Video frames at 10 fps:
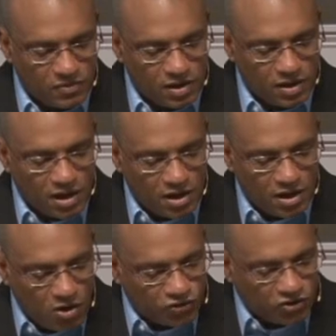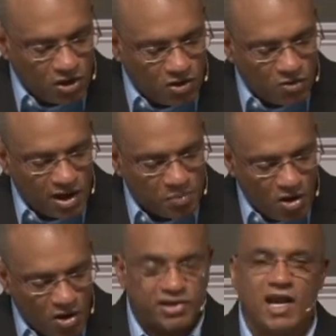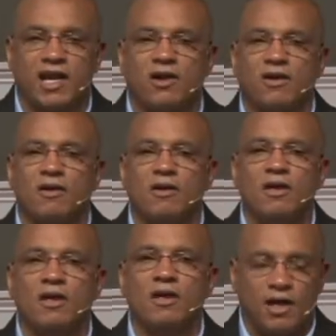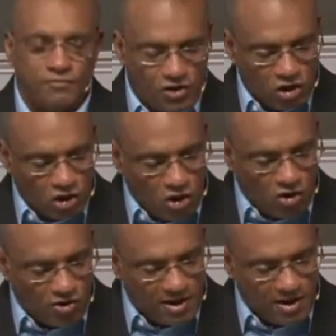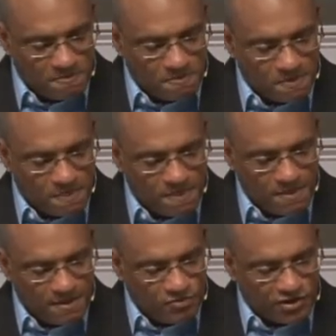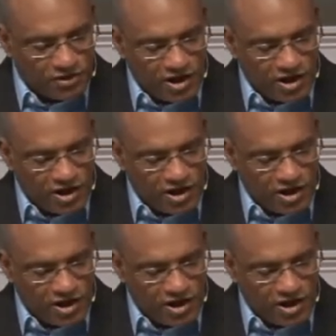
and also a partaker of the glory that shall